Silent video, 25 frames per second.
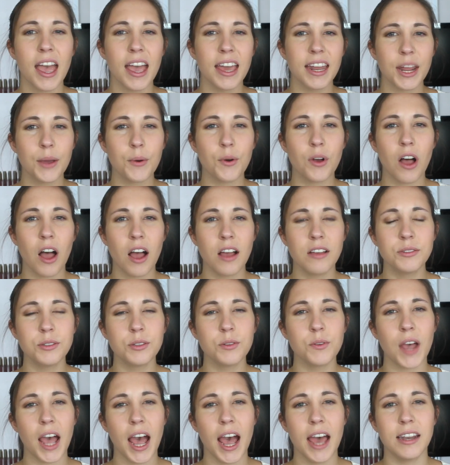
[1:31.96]
And I will
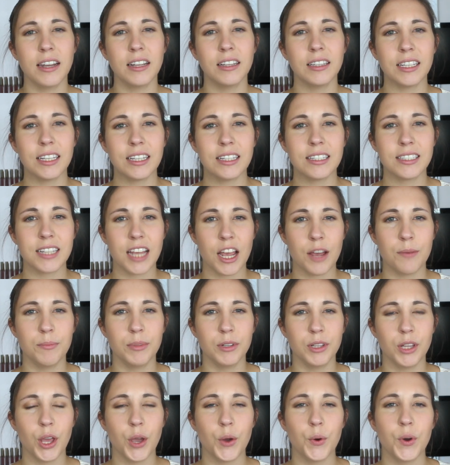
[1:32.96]
also add a link down
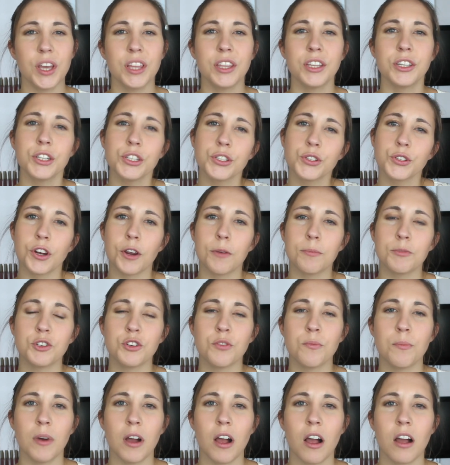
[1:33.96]
below in the
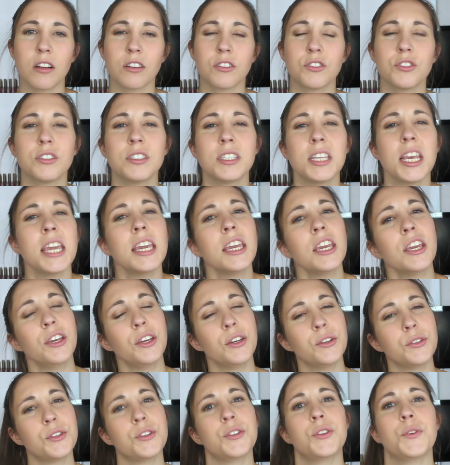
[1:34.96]
description box
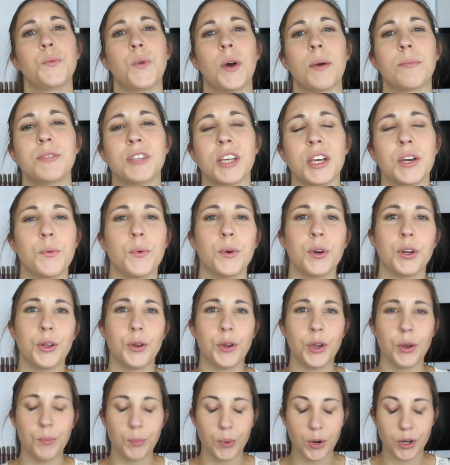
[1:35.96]
taking you to the website where
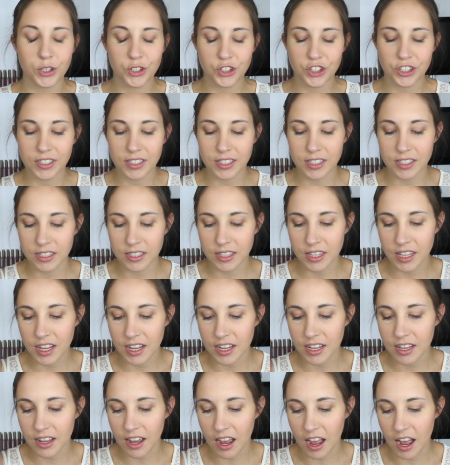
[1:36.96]
you can purchase
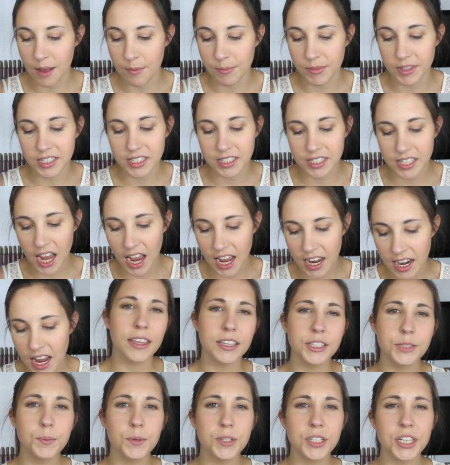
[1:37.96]
the, um, the set.
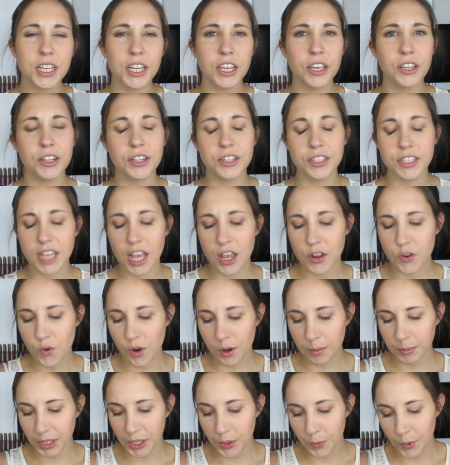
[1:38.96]
This particular set
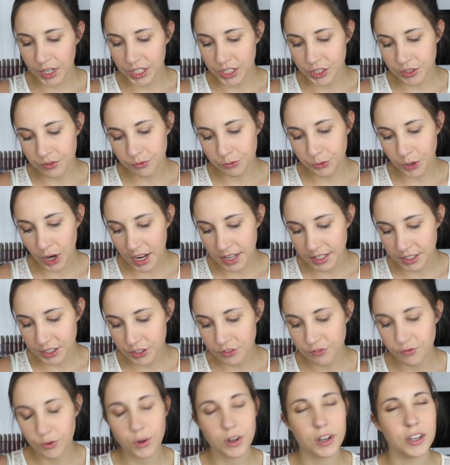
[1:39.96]
normally run,
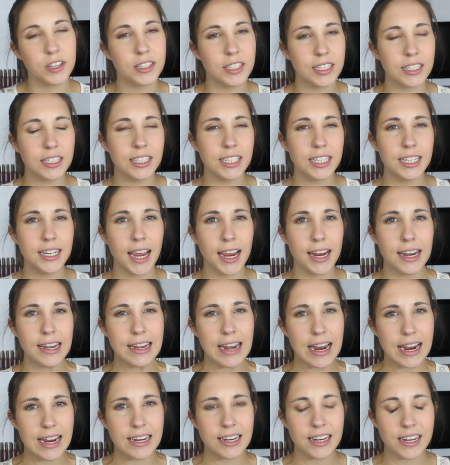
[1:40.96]
runs for
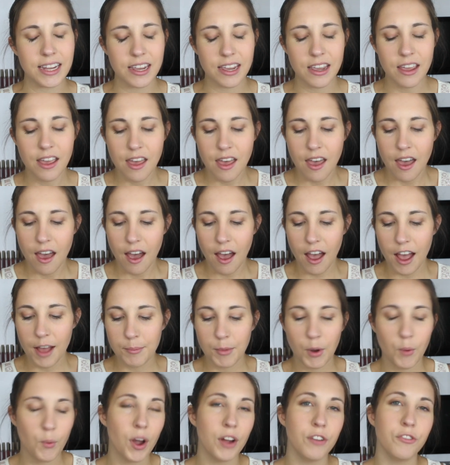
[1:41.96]
$69.90.
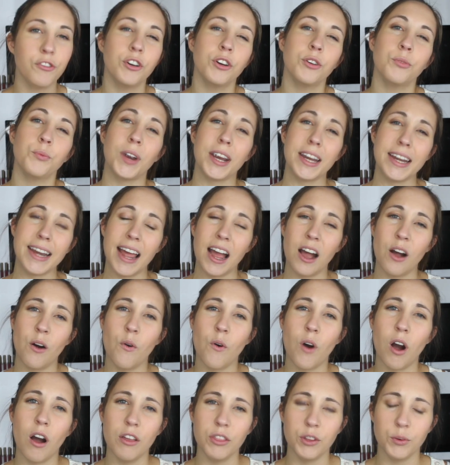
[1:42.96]
Um, however, right
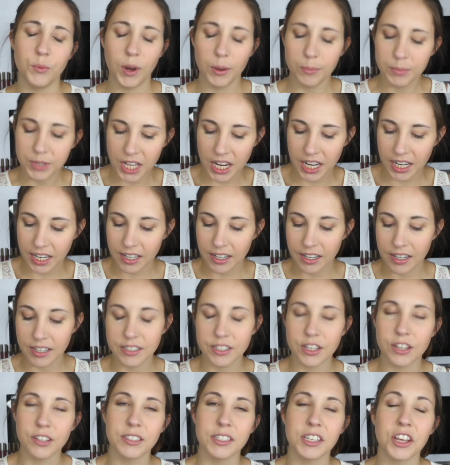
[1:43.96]
now on their website it
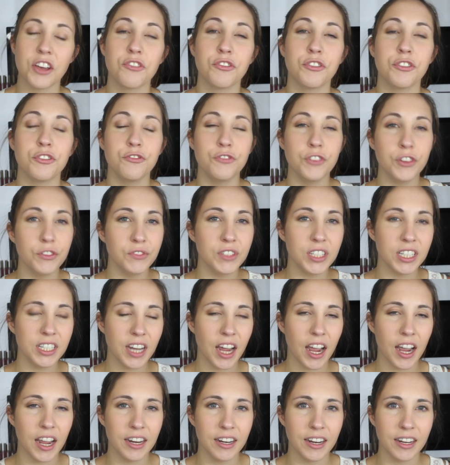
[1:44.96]
is on sale for
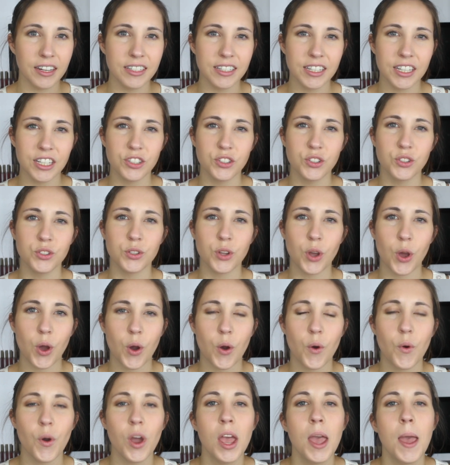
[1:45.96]
$59.90,
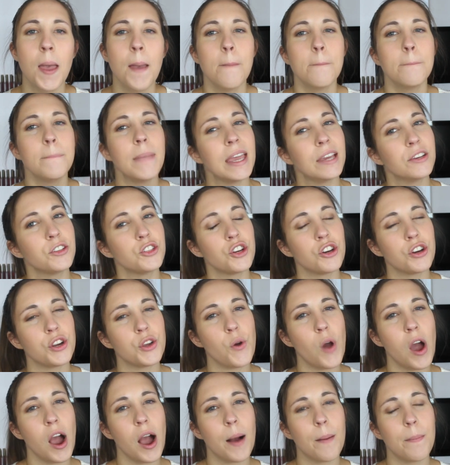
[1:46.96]
so make sure
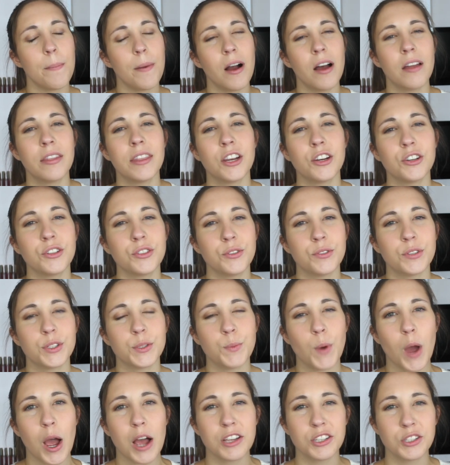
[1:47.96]
you hop on there as soon
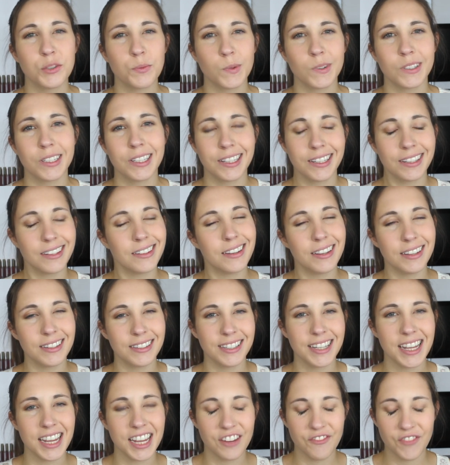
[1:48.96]
as possible
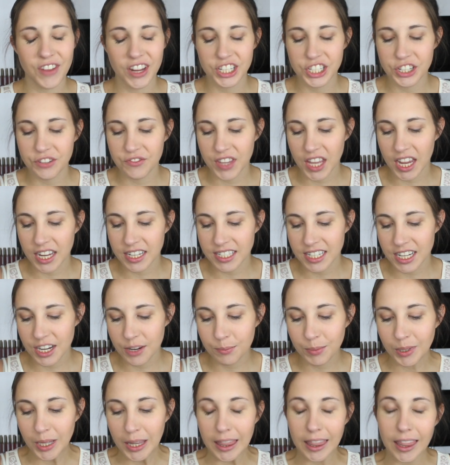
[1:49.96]
and take advantage of that
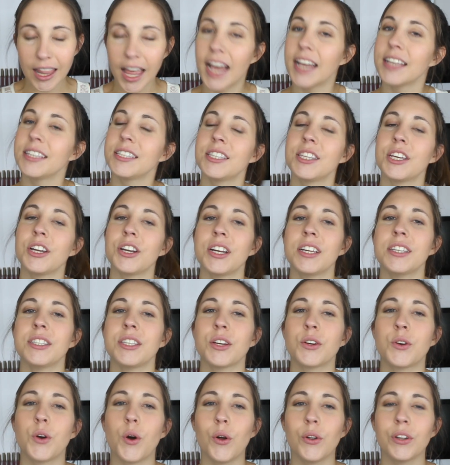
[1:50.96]
deal. Plus, there
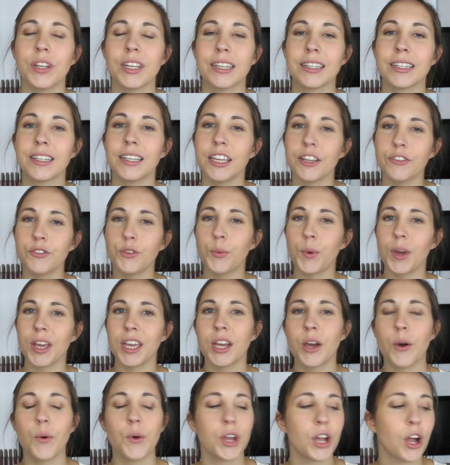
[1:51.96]
is a golden
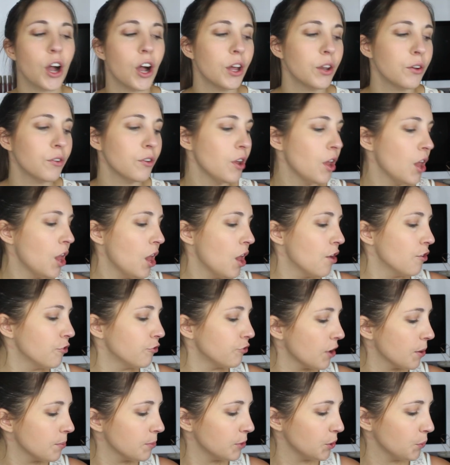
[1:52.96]
giveaway going on
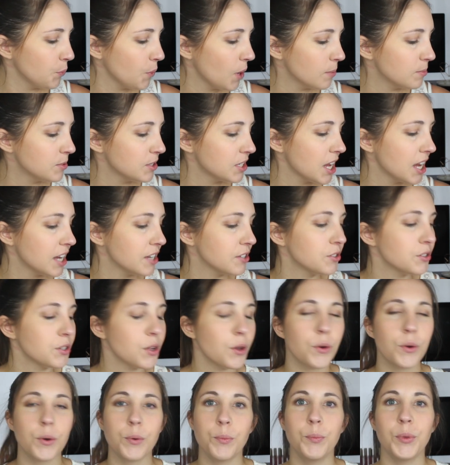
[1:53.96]
from their website,
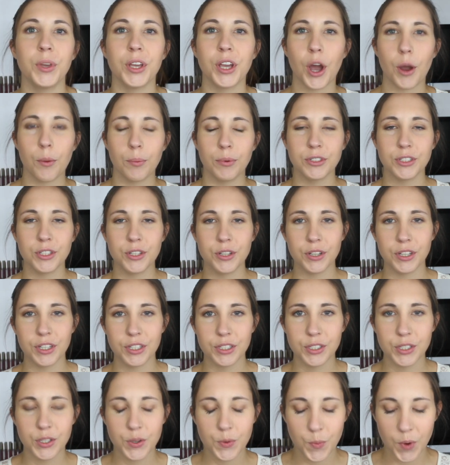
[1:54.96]
so big
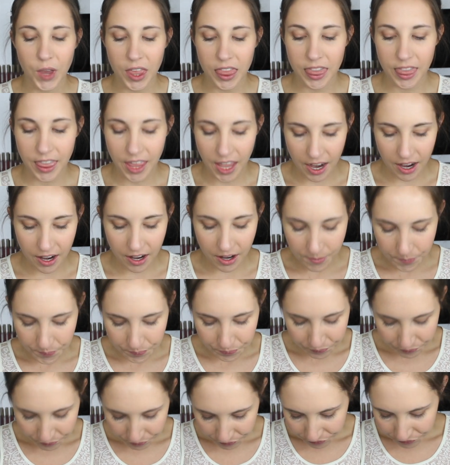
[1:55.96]
opportunities to win
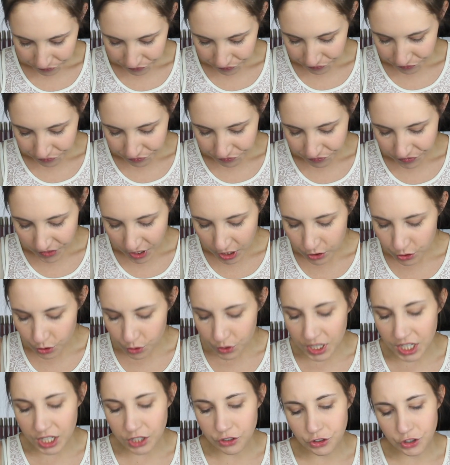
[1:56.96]
there.
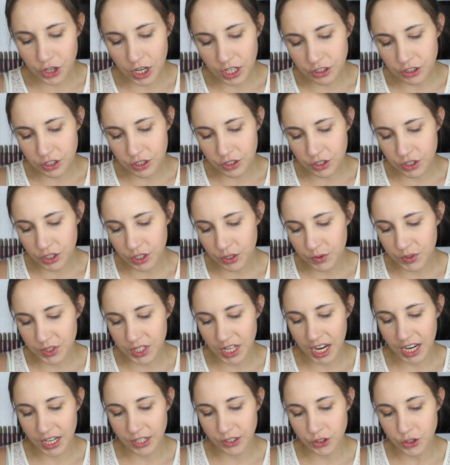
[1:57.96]
So the instructions do
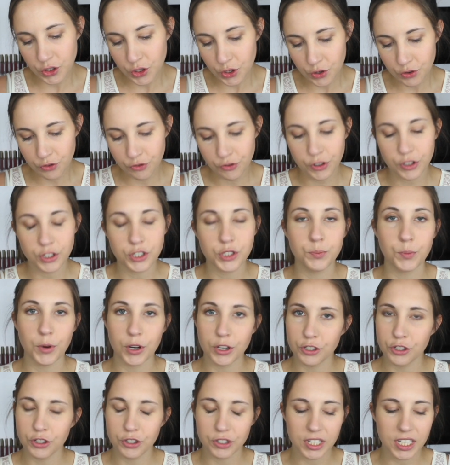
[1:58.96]
say to first
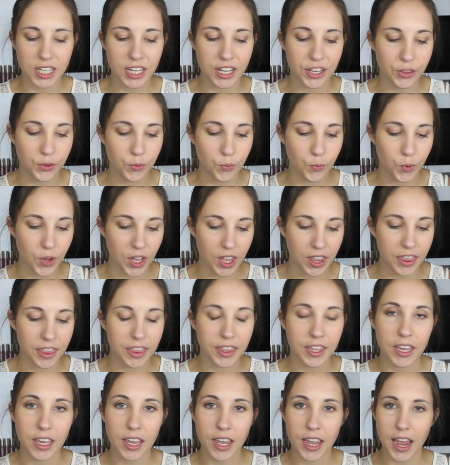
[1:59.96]
brush your teeth with
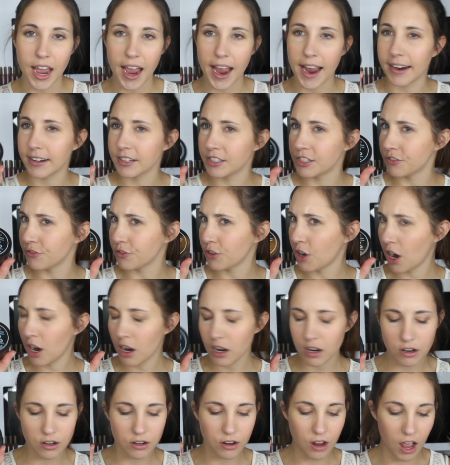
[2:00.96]
the active
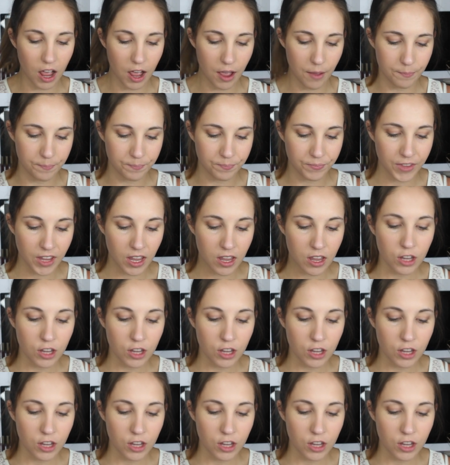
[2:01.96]
car, um,